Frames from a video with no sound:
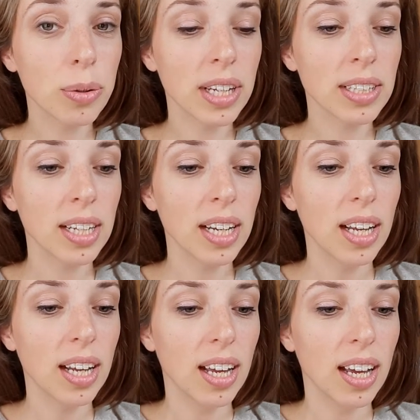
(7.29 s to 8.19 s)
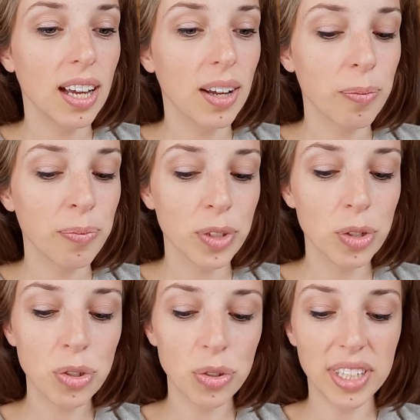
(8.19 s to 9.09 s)
And
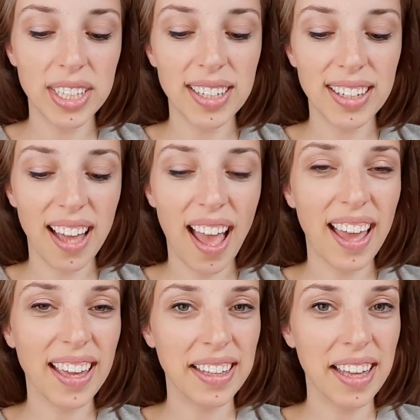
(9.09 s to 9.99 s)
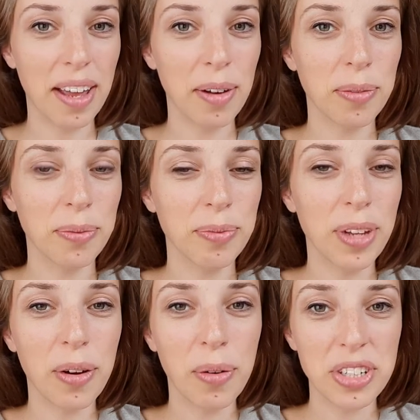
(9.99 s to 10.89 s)
usually I get
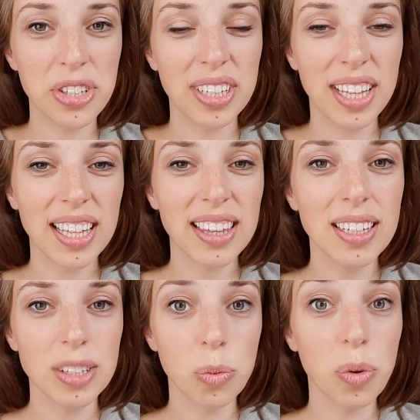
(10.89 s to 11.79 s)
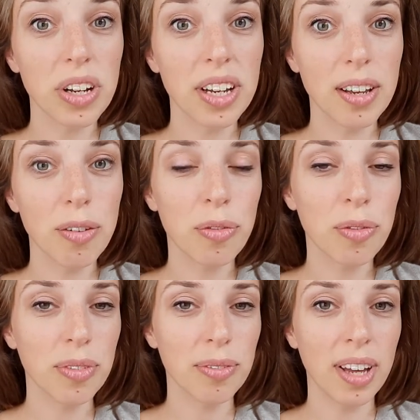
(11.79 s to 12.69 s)
a question like this: what if
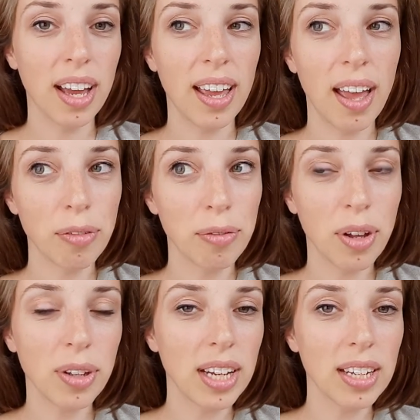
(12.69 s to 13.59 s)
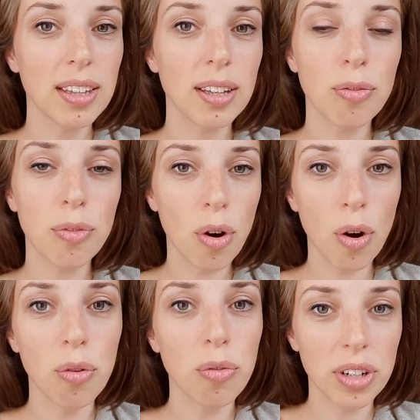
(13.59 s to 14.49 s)
I haven't felt anything for
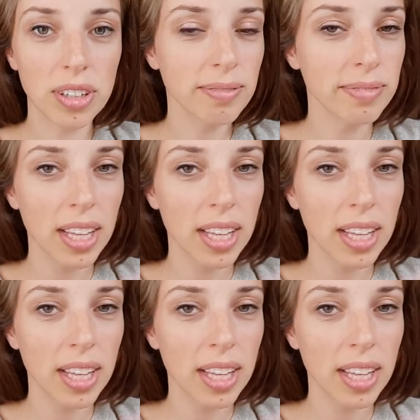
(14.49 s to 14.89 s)
over